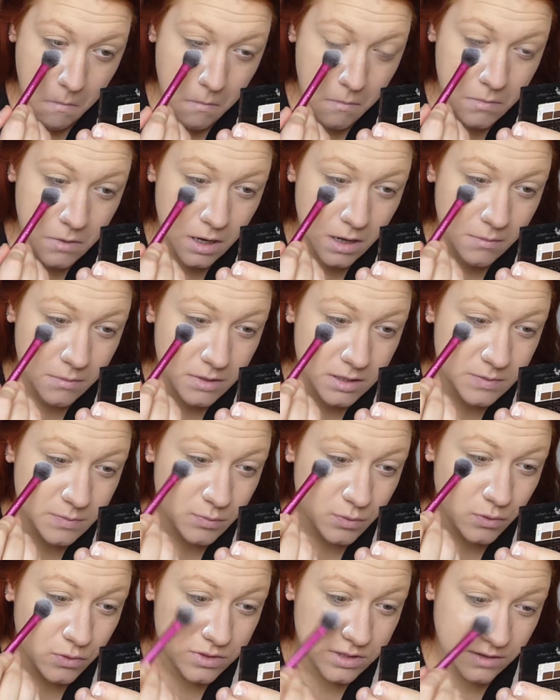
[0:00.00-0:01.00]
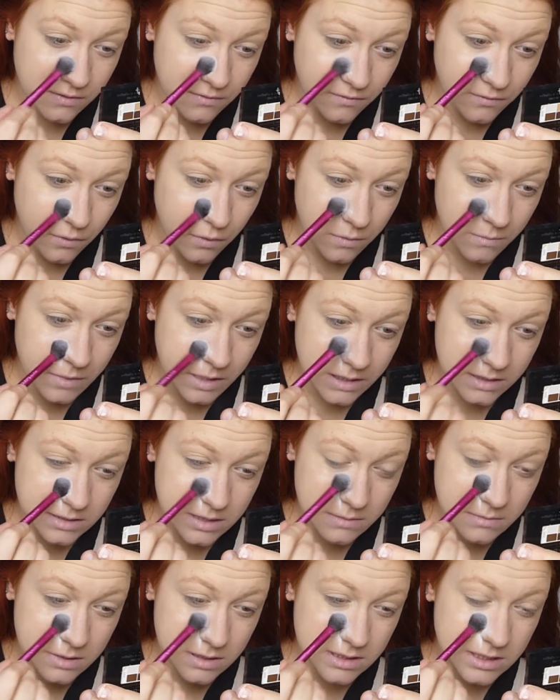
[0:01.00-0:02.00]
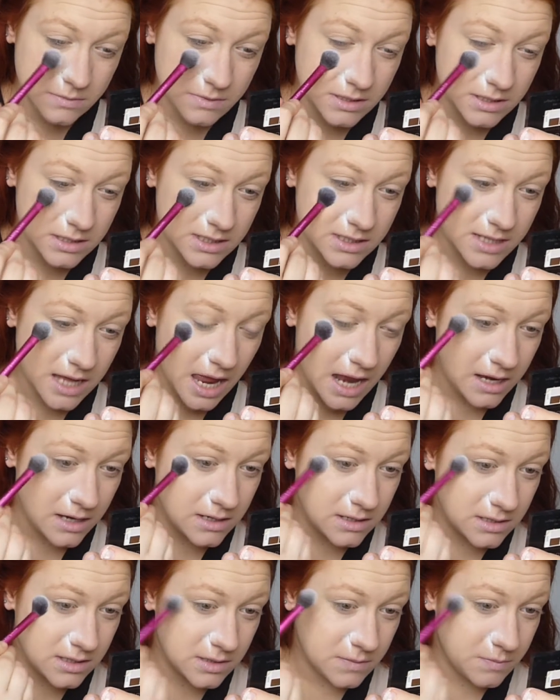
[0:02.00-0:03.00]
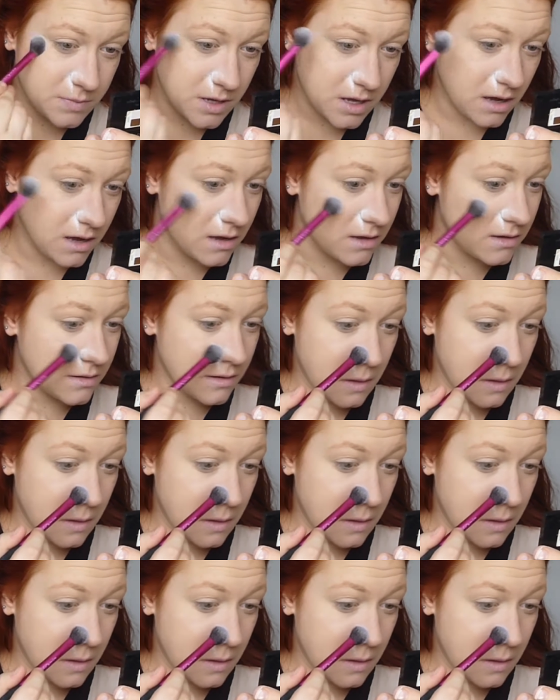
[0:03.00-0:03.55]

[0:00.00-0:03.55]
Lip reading: Nobody's bought it for me, so it must have been sent, but